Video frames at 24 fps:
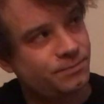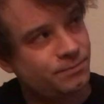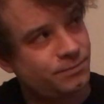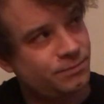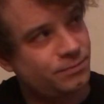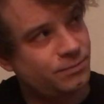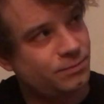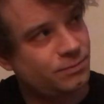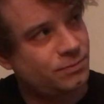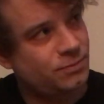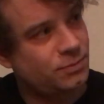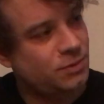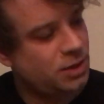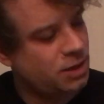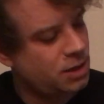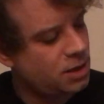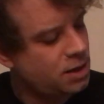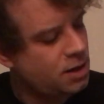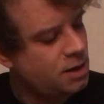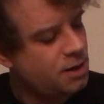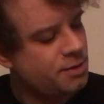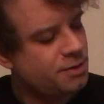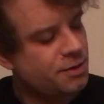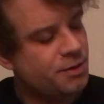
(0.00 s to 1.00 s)

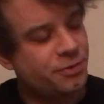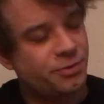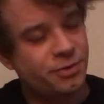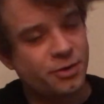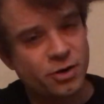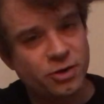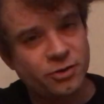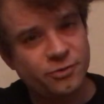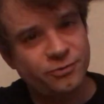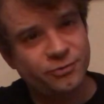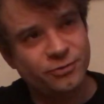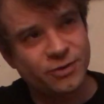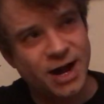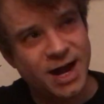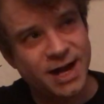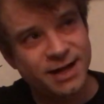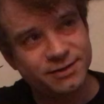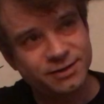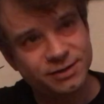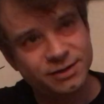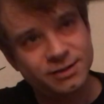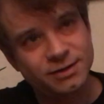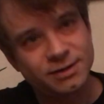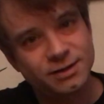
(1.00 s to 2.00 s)
the 3rd
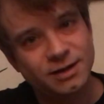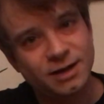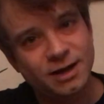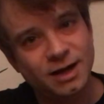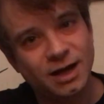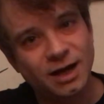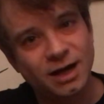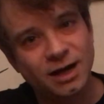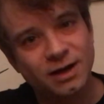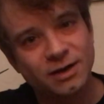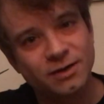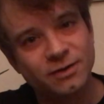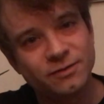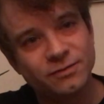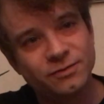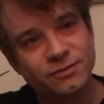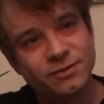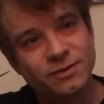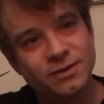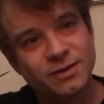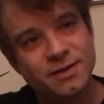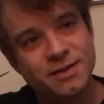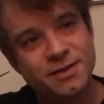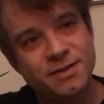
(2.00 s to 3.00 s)
fret
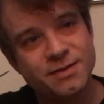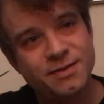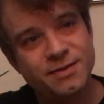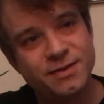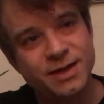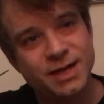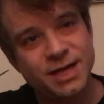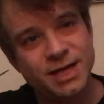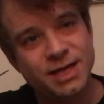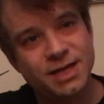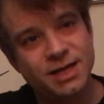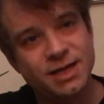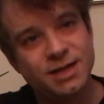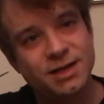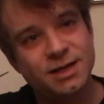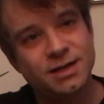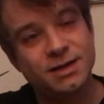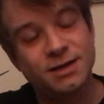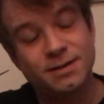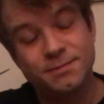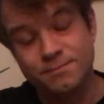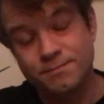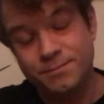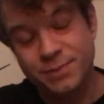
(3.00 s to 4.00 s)
of
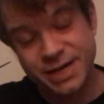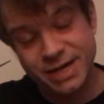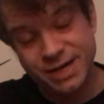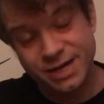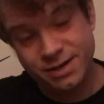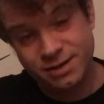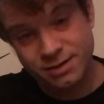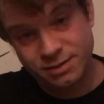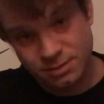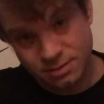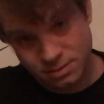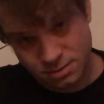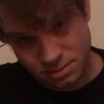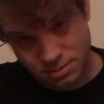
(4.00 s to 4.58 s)
the B,